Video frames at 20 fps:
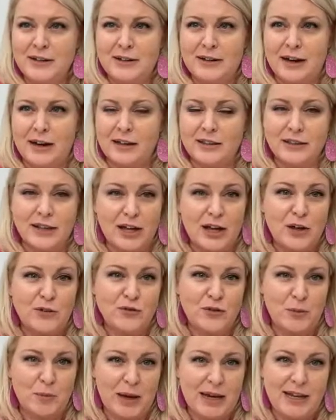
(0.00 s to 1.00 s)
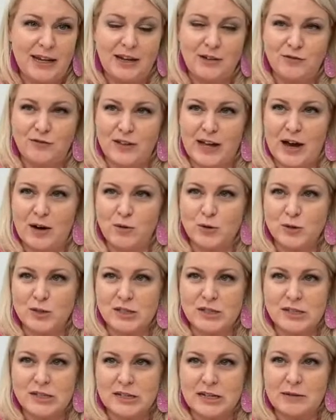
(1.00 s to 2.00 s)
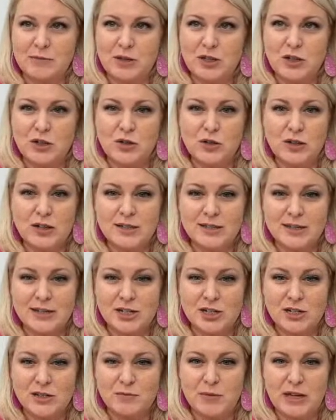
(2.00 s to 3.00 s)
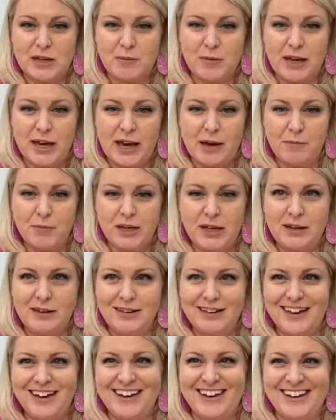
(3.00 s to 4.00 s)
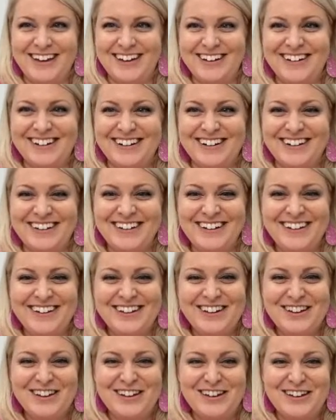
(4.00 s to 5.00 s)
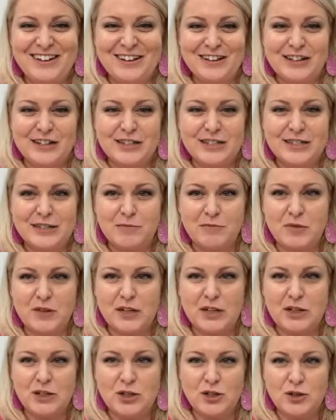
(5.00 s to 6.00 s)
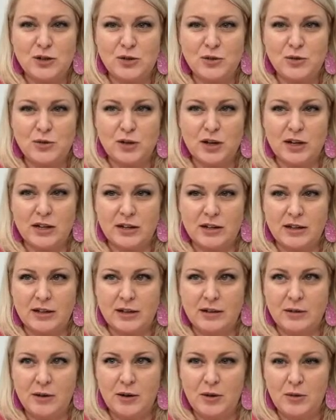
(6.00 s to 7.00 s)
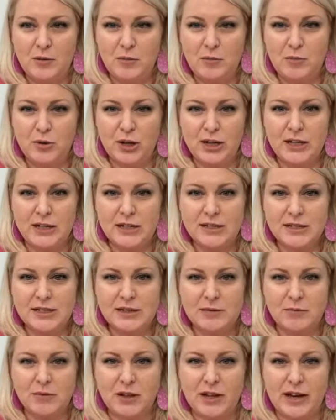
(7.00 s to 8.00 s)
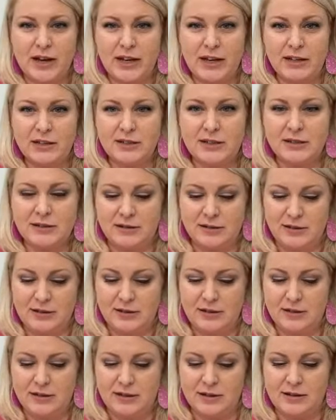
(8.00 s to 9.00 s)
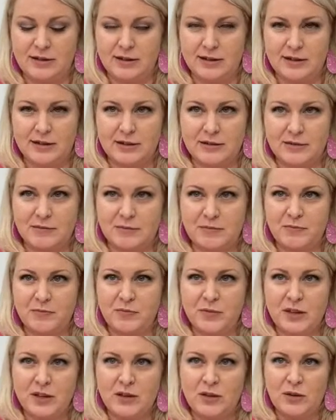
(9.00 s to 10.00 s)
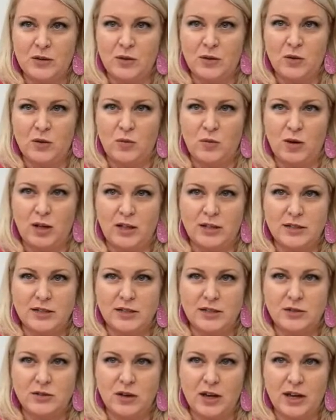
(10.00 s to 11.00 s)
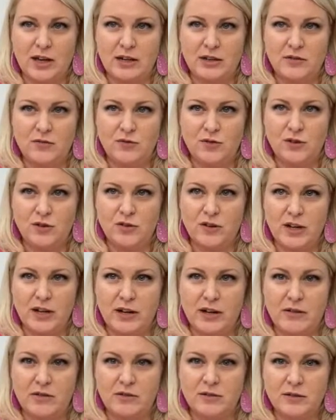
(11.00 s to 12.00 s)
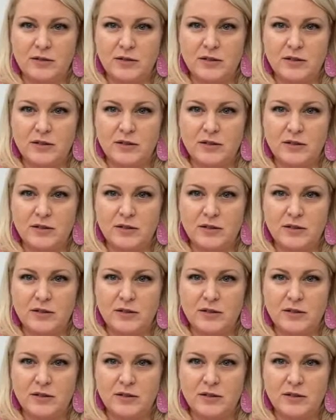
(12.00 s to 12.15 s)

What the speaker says: I love painting flowers this time of year because they just make me happy. And it's something to kind of bring some light while it's still kind of dreary out.